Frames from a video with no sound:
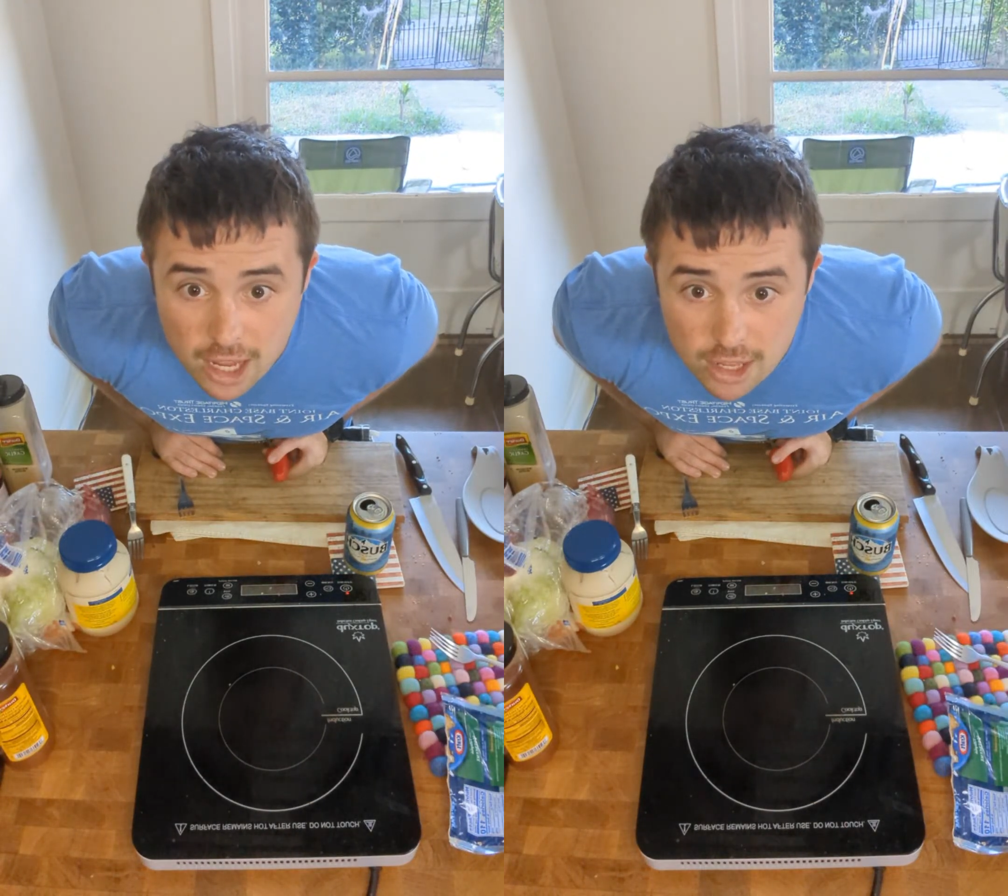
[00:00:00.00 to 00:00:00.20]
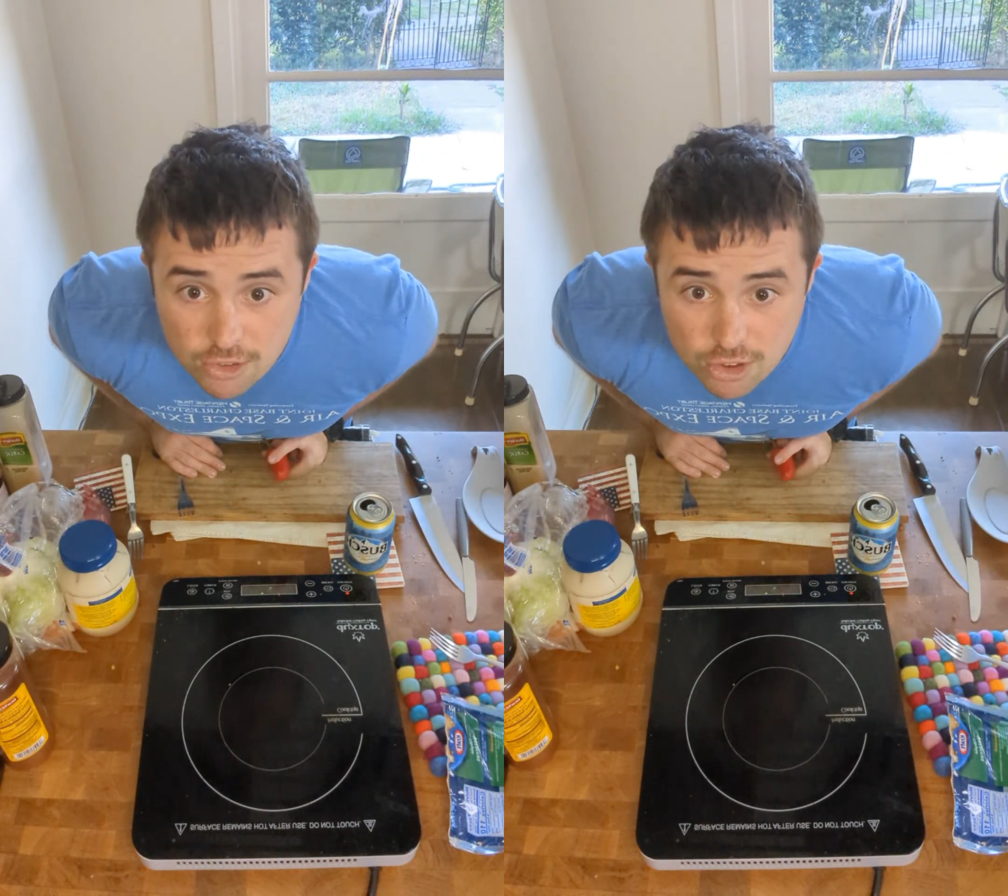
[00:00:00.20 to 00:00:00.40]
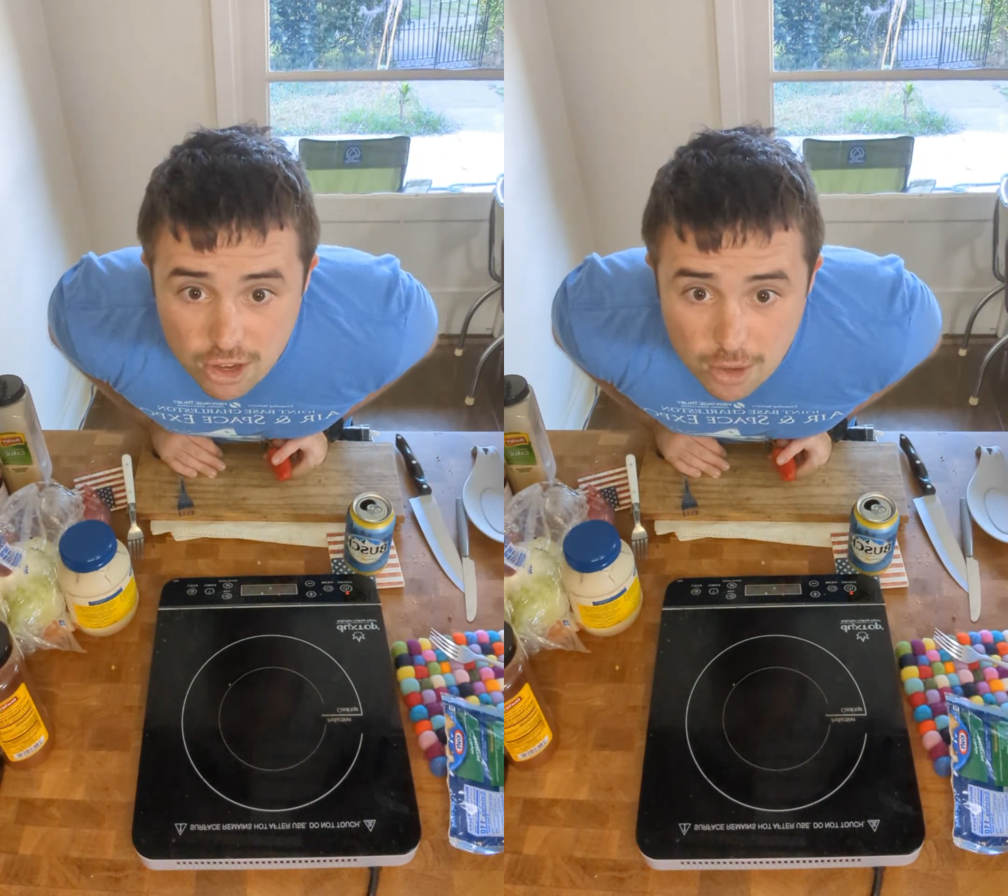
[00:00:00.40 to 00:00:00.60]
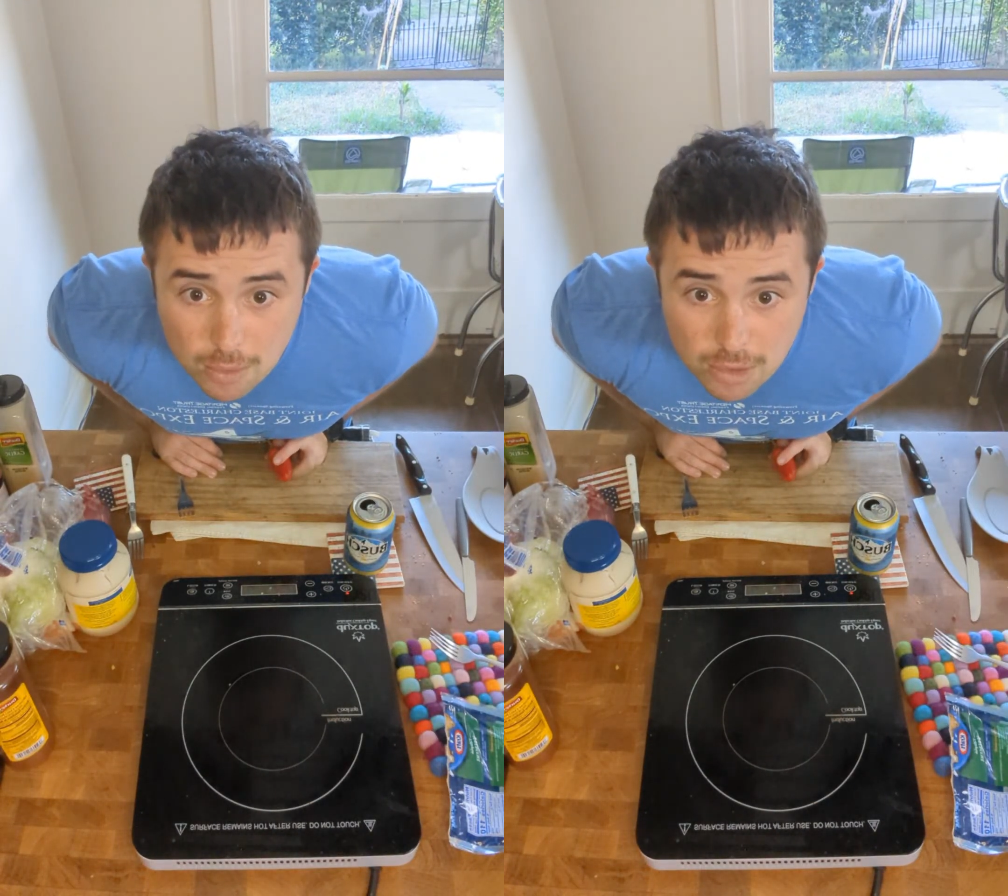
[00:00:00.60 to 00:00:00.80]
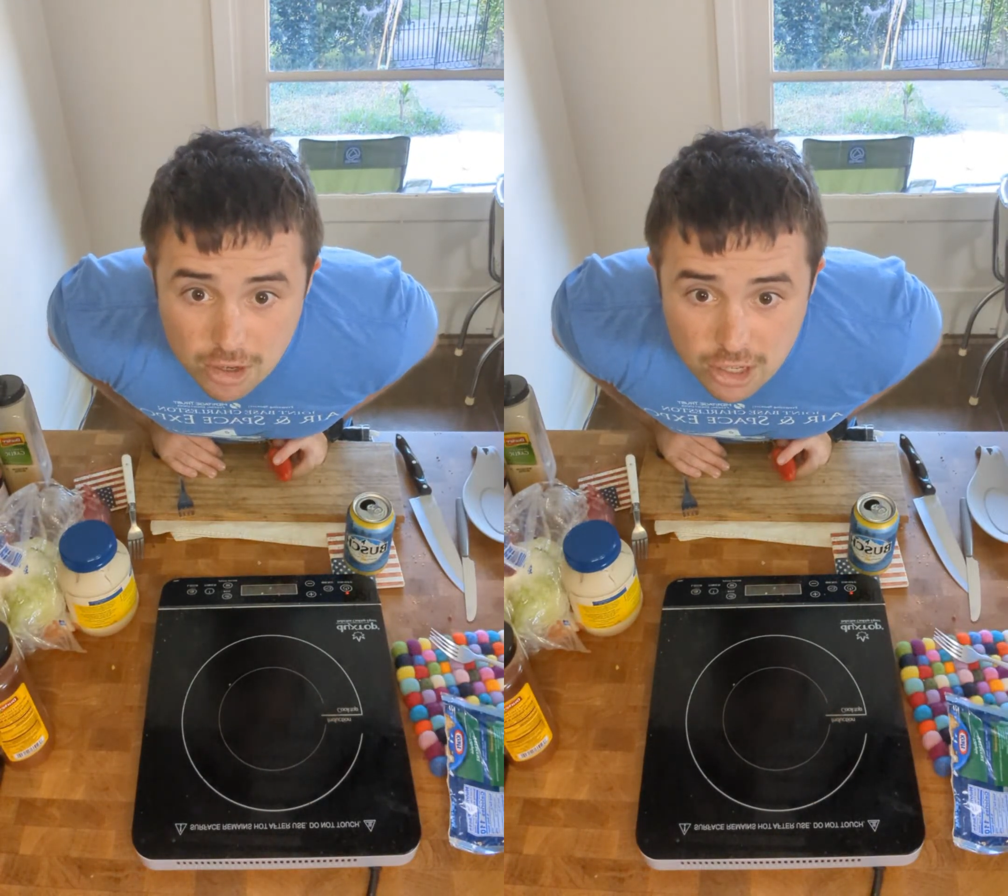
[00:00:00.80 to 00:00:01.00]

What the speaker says: so there you